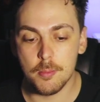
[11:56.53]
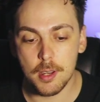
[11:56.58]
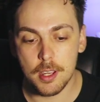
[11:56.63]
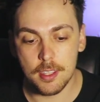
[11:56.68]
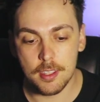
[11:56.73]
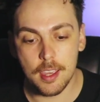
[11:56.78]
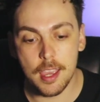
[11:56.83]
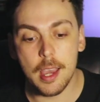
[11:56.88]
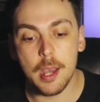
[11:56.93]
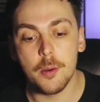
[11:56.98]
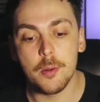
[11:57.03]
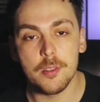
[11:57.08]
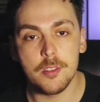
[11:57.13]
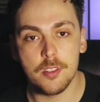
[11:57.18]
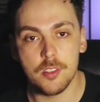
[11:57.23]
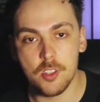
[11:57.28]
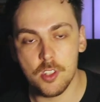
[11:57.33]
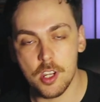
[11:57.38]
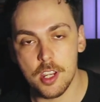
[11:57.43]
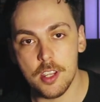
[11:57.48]
my
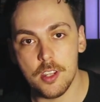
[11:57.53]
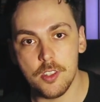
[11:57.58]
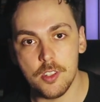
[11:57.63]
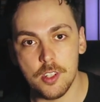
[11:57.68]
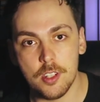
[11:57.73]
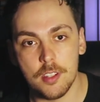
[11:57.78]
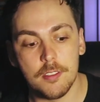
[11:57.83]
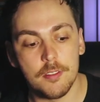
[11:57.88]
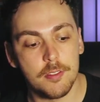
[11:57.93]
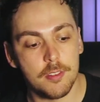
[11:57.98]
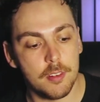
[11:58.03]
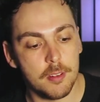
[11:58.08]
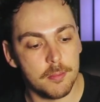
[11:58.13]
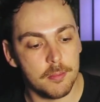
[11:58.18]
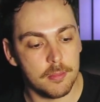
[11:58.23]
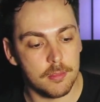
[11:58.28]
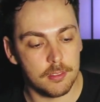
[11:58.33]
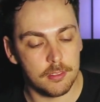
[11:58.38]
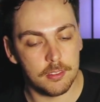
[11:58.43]
hours changing from